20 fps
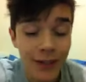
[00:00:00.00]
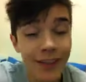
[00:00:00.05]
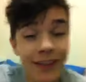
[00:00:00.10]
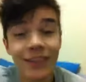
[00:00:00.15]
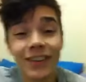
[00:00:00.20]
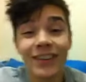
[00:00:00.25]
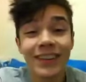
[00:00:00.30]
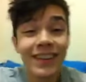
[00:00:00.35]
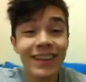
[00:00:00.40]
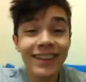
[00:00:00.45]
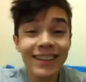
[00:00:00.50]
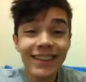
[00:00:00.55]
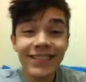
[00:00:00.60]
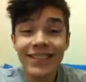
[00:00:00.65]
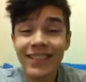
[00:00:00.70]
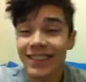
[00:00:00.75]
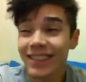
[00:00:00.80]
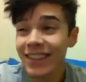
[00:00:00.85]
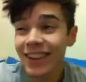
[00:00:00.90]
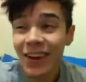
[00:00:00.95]
you you
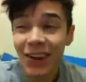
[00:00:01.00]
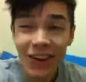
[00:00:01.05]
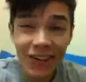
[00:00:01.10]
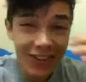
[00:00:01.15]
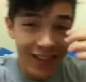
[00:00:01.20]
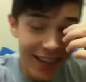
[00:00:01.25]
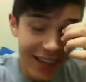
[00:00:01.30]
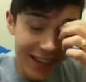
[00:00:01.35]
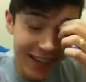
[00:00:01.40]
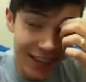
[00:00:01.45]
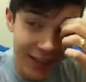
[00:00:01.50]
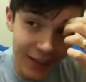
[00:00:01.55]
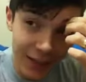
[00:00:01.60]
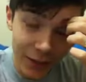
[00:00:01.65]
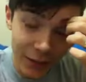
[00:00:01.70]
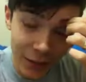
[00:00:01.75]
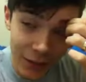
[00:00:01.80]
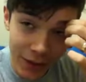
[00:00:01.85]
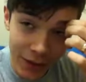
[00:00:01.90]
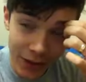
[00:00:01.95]
watched the whole
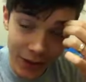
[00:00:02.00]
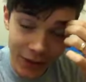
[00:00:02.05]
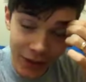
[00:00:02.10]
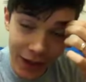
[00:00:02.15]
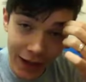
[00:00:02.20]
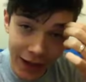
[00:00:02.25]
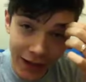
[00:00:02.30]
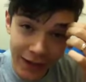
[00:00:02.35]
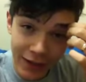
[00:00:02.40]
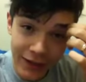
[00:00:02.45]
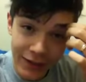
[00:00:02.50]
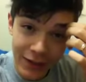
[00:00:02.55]
relationship online.